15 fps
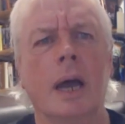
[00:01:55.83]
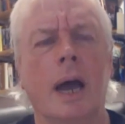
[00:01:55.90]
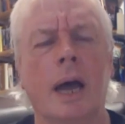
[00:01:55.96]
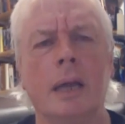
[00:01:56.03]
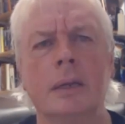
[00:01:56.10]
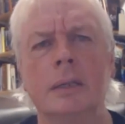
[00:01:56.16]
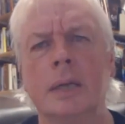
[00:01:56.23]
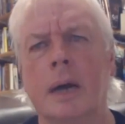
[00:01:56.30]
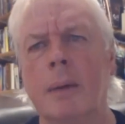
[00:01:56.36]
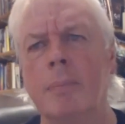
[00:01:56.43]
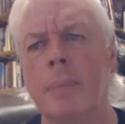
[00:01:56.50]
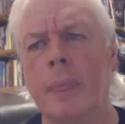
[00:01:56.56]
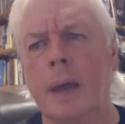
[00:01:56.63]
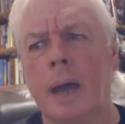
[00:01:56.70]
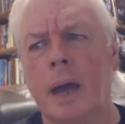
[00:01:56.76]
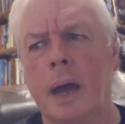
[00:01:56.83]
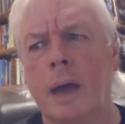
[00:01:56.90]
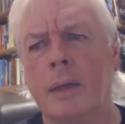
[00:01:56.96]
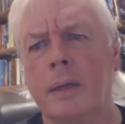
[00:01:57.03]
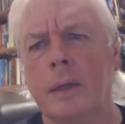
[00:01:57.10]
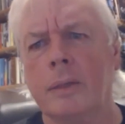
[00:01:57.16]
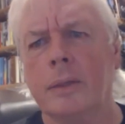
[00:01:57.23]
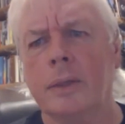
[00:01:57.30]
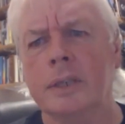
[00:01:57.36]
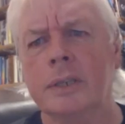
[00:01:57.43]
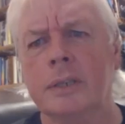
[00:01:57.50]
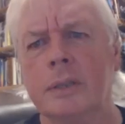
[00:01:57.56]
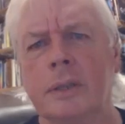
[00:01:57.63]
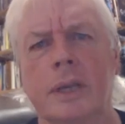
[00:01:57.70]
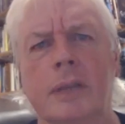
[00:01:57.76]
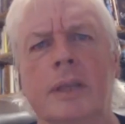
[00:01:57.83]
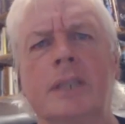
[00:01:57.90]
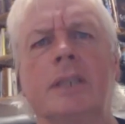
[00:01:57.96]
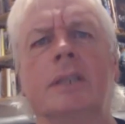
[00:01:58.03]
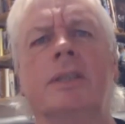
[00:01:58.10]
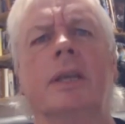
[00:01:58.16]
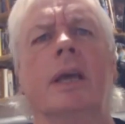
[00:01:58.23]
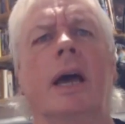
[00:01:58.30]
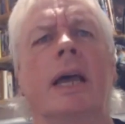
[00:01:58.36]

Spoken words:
And this is the